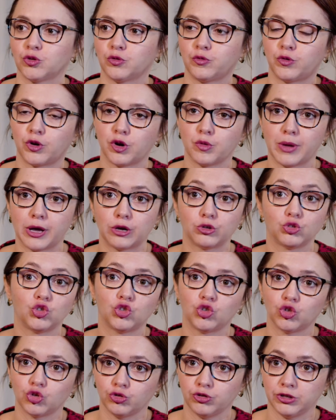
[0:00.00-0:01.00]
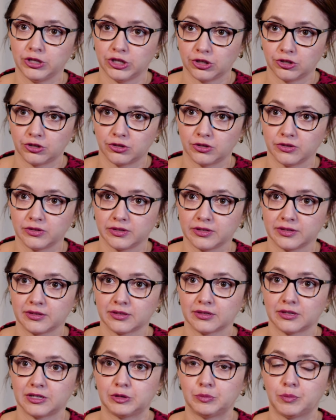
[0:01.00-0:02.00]
for about 2
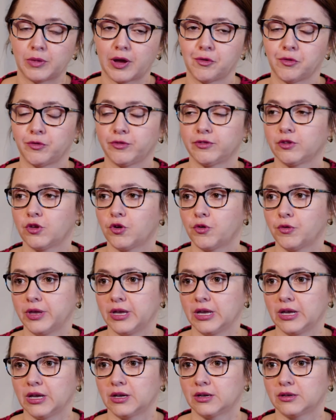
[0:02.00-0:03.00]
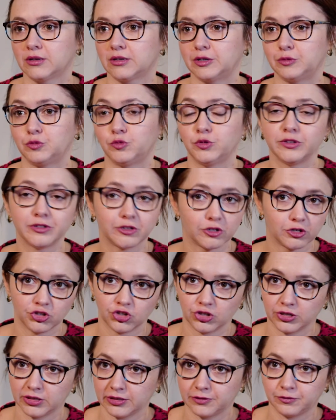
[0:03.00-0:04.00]
years, I was
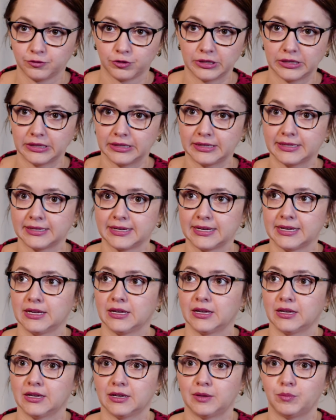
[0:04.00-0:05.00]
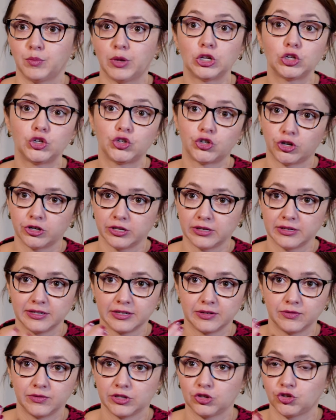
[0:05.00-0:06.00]
researching different
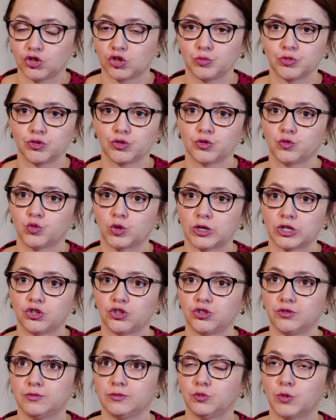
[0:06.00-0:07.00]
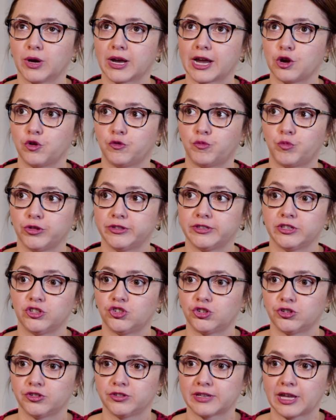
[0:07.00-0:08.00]
alternatives in terms of what kind of
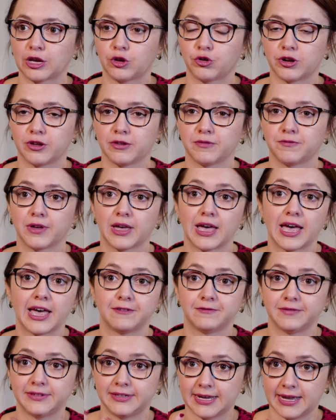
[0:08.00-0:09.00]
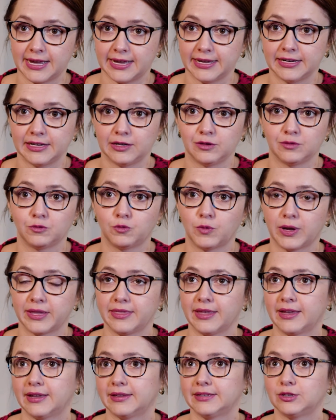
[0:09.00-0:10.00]
procedures I could have done and what
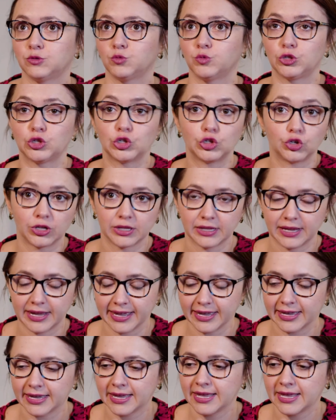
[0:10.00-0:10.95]
that would look like.